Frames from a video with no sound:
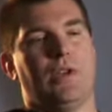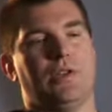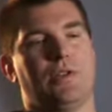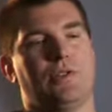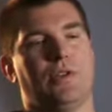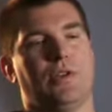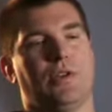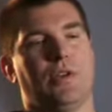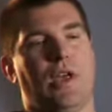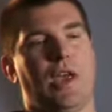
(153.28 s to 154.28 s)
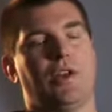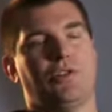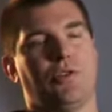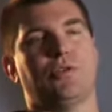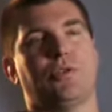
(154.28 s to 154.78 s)
is head and
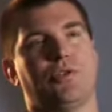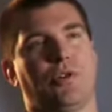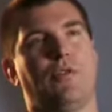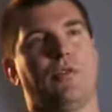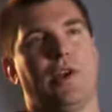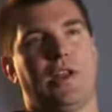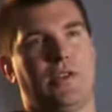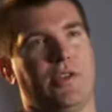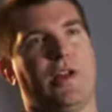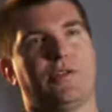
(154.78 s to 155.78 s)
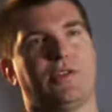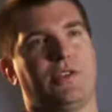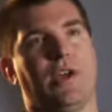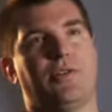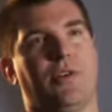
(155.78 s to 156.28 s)
shoulders over anything else
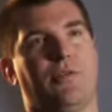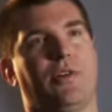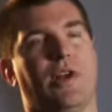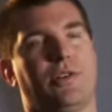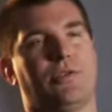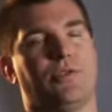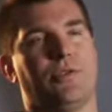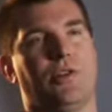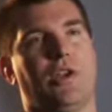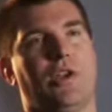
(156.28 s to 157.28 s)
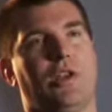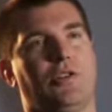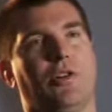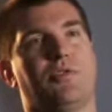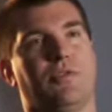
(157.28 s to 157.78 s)
that's out there for console in
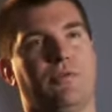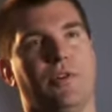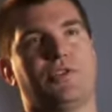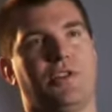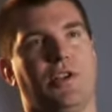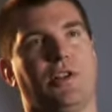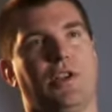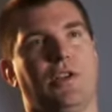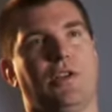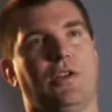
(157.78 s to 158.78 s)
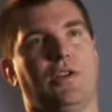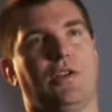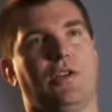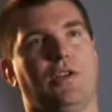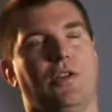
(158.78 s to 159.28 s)
terms of versatility.
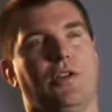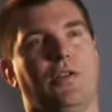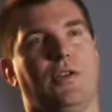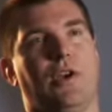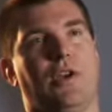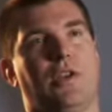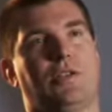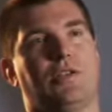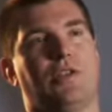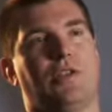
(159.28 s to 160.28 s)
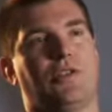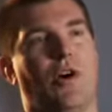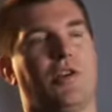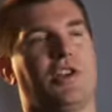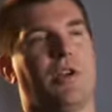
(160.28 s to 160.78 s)
You know, it's
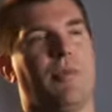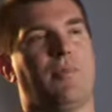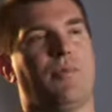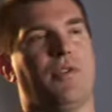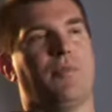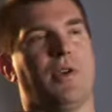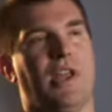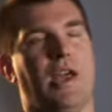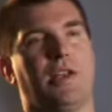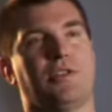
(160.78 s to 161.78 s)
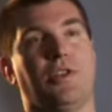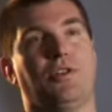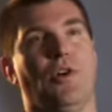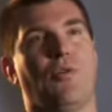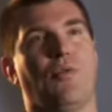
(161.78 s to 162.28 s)
hard to come up with mechanics
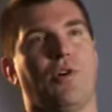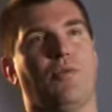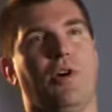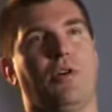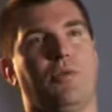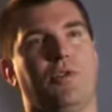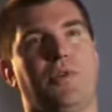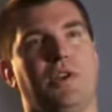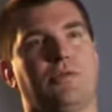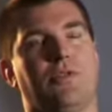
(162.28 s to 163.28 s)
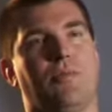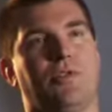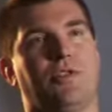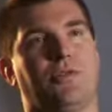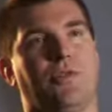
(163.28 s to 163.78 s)
that don't work well with PS3
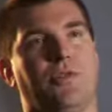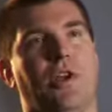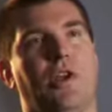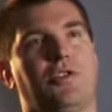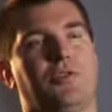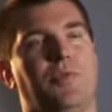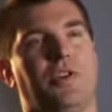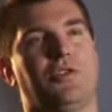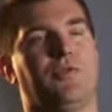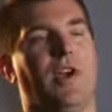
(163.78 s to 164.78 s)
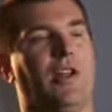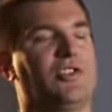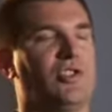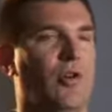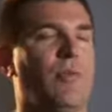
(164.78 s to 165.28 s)
motion controller, just because you've got
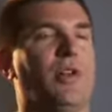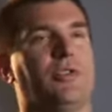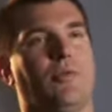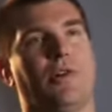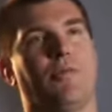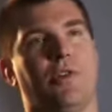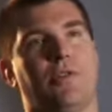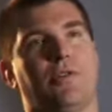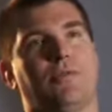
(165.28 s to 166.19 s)
so much to work with.